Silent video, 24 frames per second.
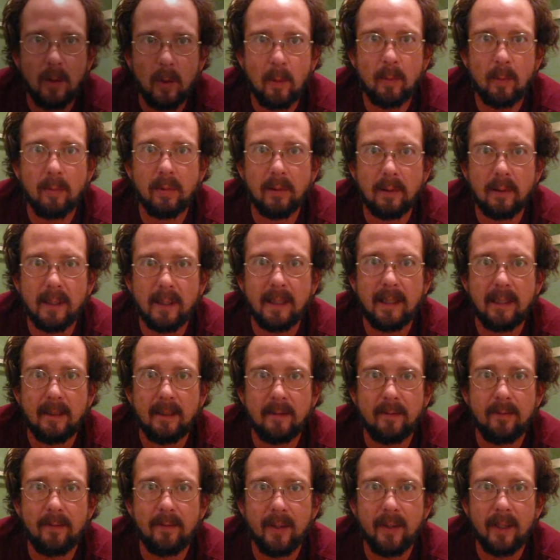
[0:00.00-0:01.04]
don't
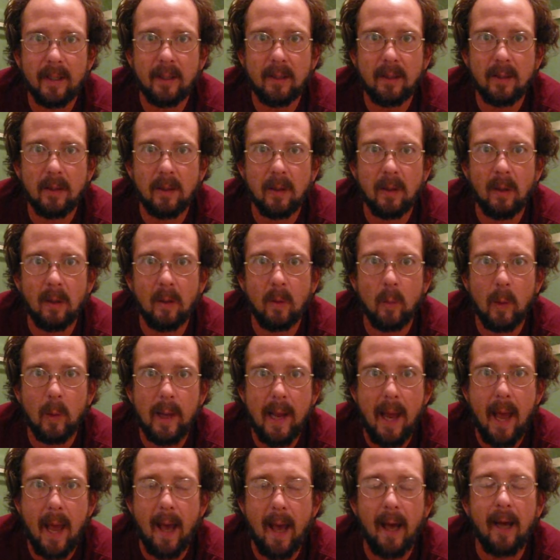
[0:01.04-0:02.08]
believe that
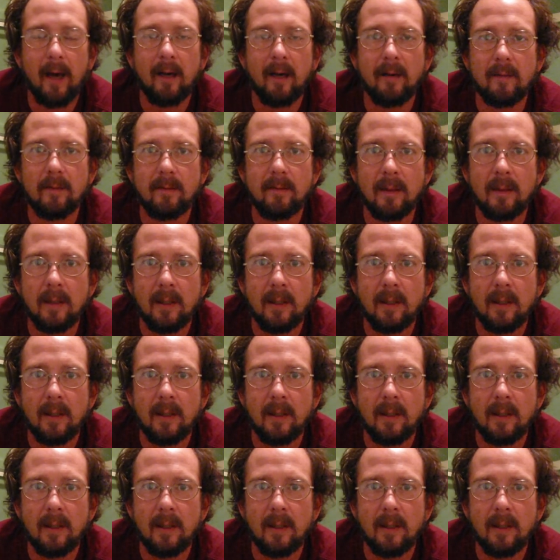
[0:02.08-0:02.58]
we have